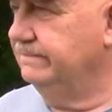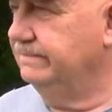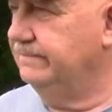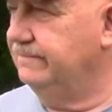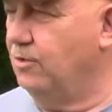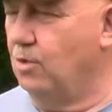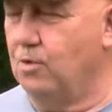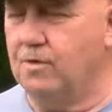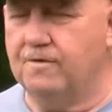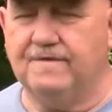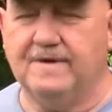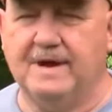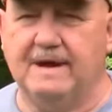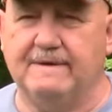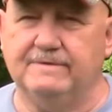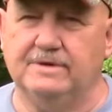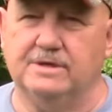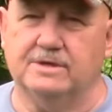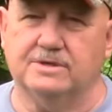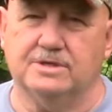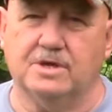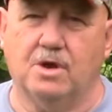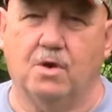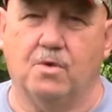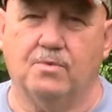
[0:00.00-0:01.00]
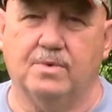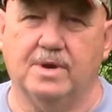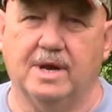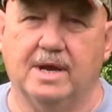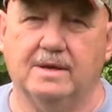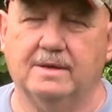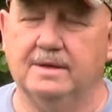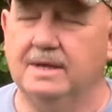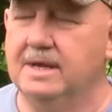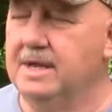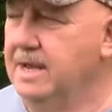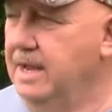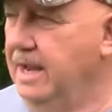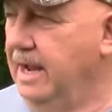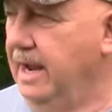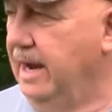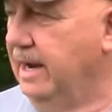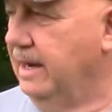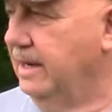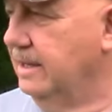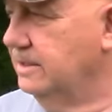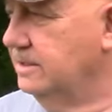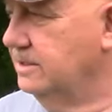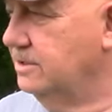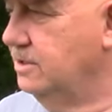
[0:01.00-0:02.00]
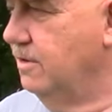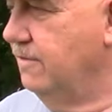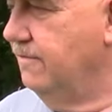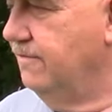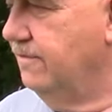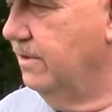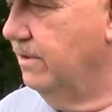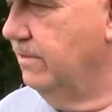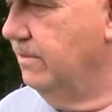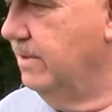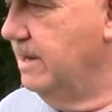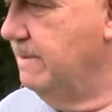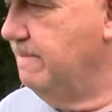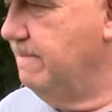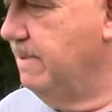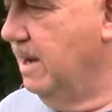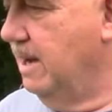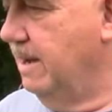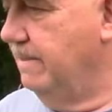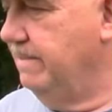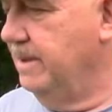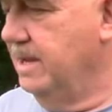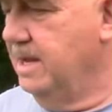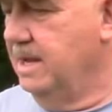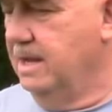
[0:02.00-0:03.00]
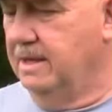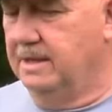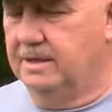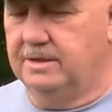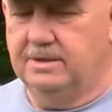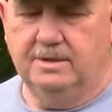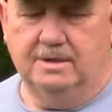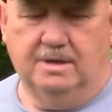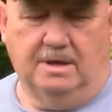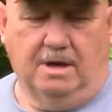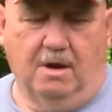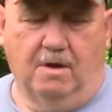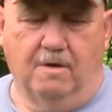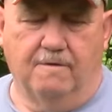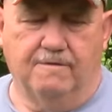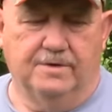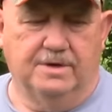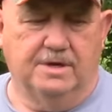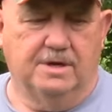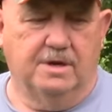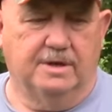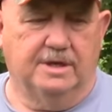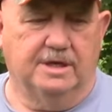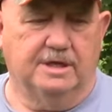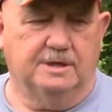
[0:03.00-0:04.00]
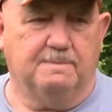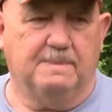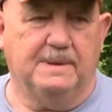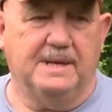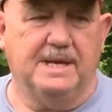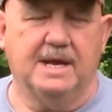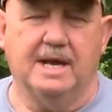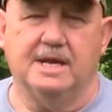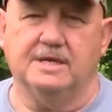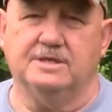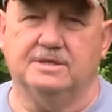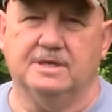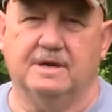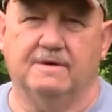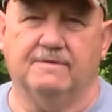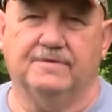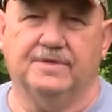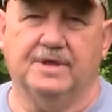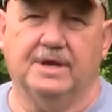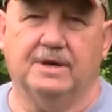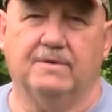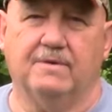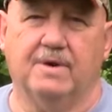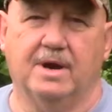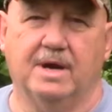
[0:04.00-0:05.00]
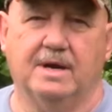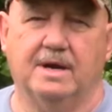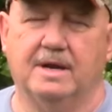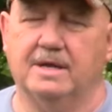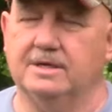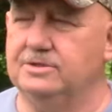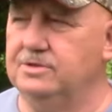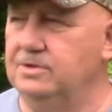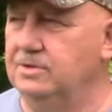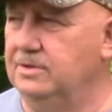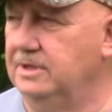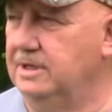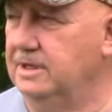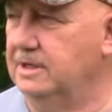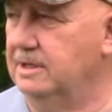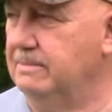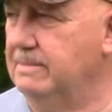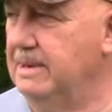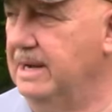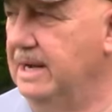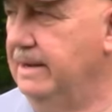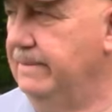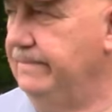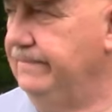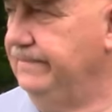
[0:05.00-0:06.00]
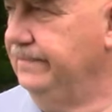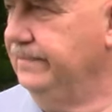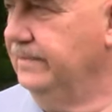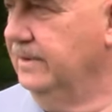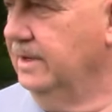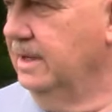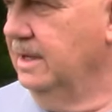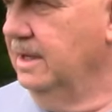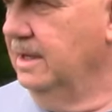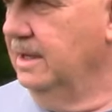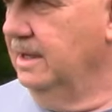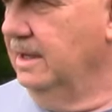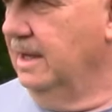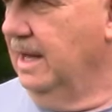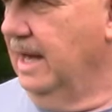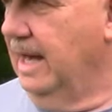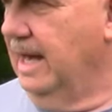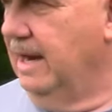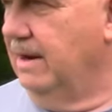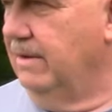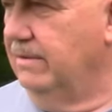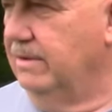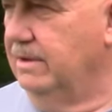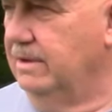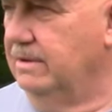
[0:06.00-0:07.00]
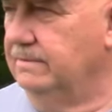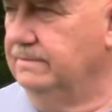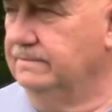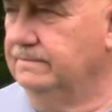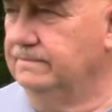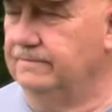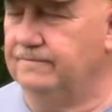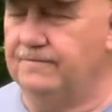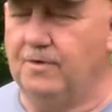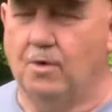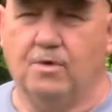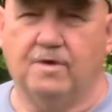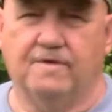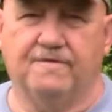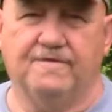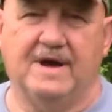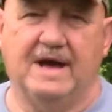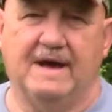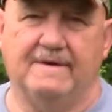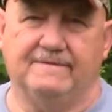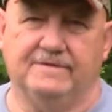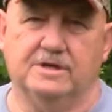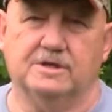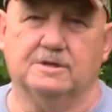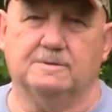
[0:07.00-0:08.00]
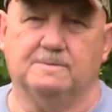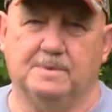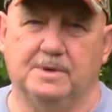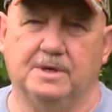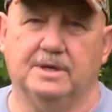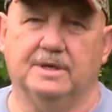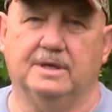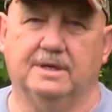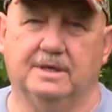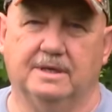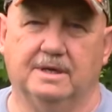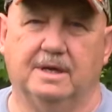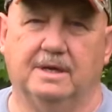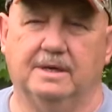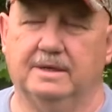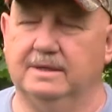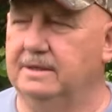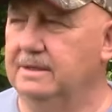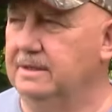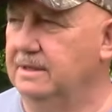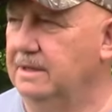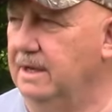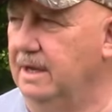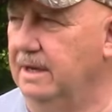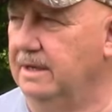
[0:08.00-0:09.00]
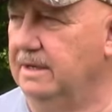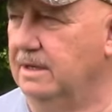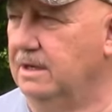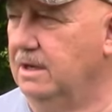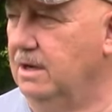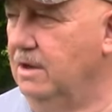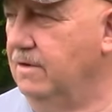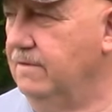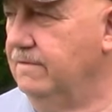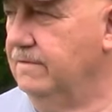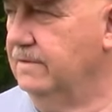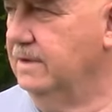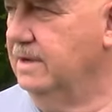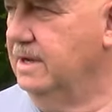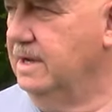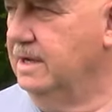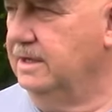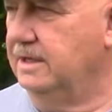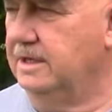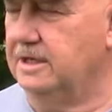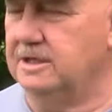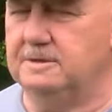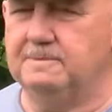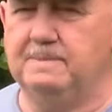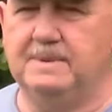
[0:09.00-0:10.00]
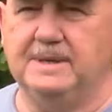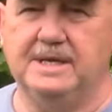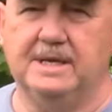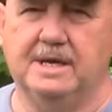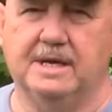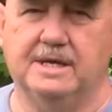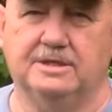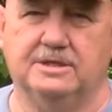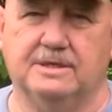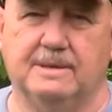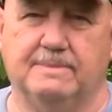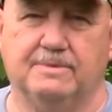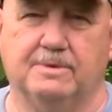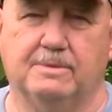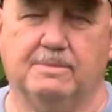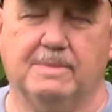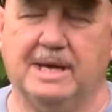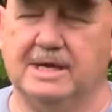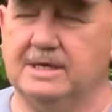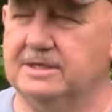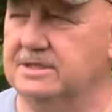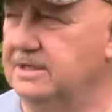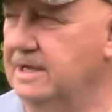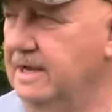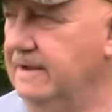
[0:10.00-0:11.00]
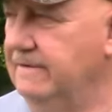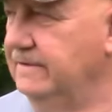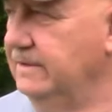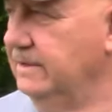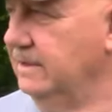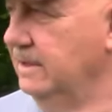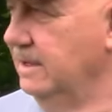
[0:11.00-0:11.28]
4 or 5 years old now, and it's due for a repop. Clover, get the pH and everything right on it. You can get about, I don't know, 4 to 5 years pretty good on the clover. Get your pH up to about a 7.